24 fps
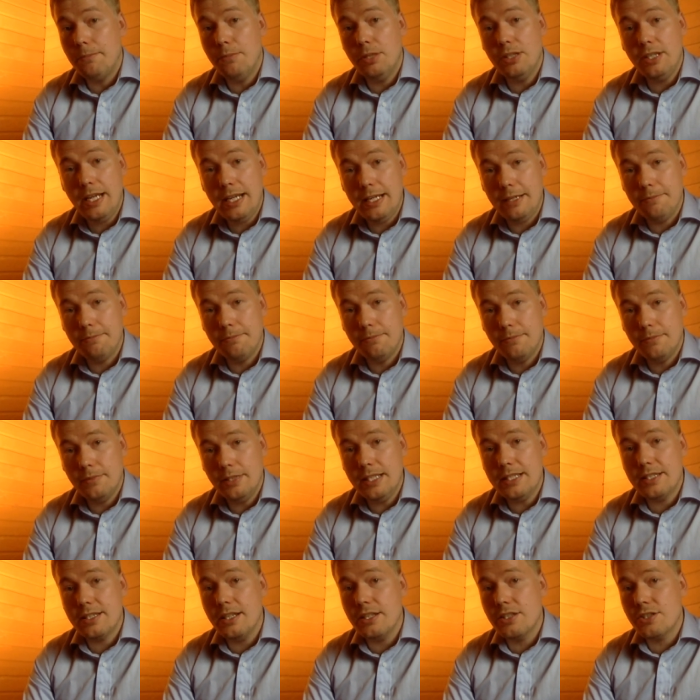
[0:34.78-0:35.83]
But hey,
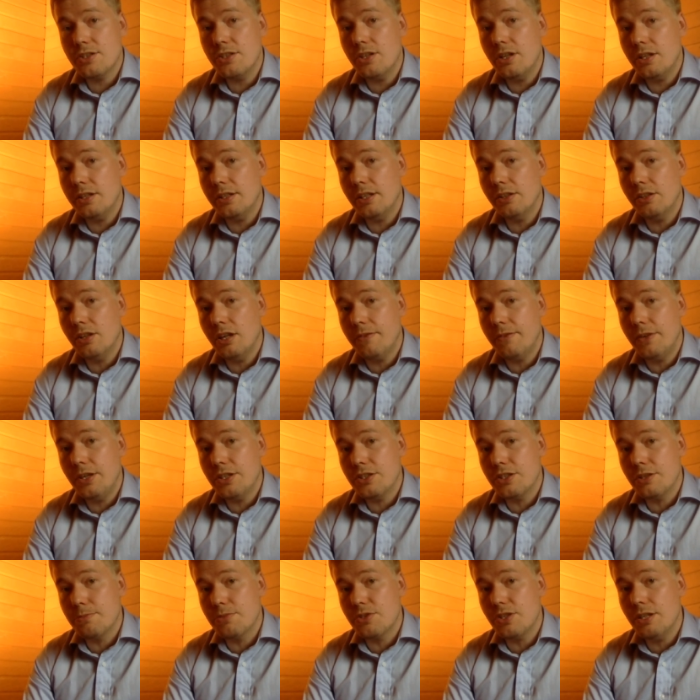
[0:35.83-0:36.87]
let's get started
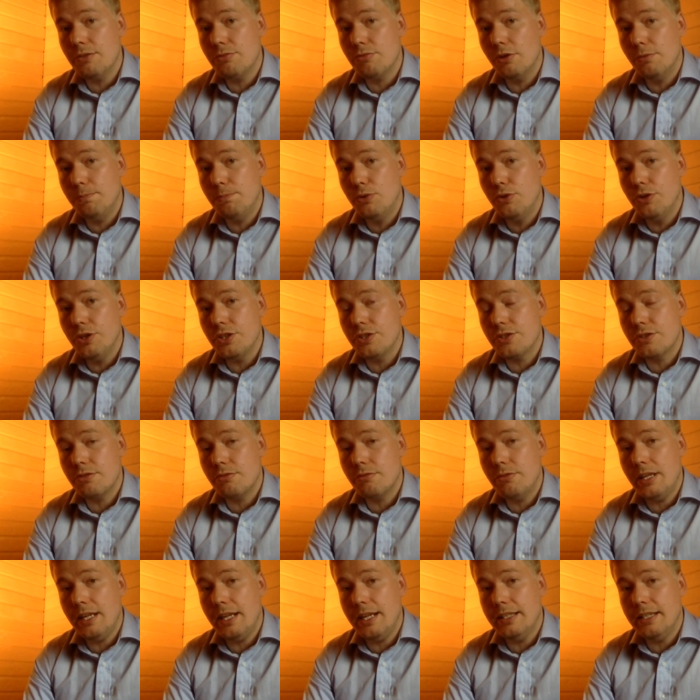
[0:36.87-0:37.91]
covering some central
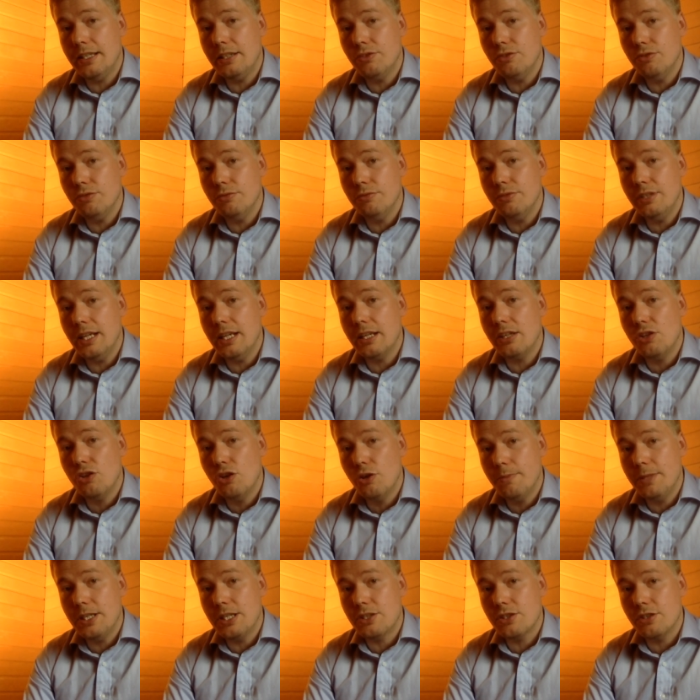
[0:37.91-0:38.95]
points relating to the
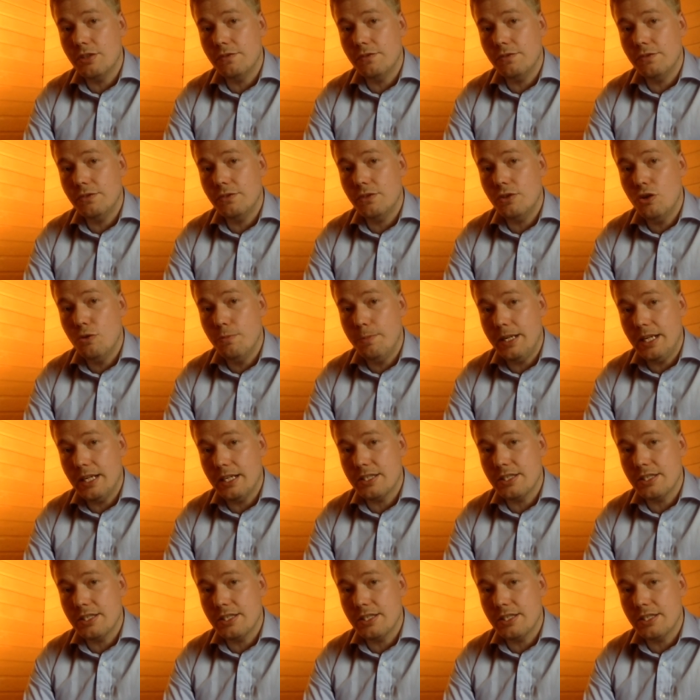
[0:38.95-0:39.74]
economics of open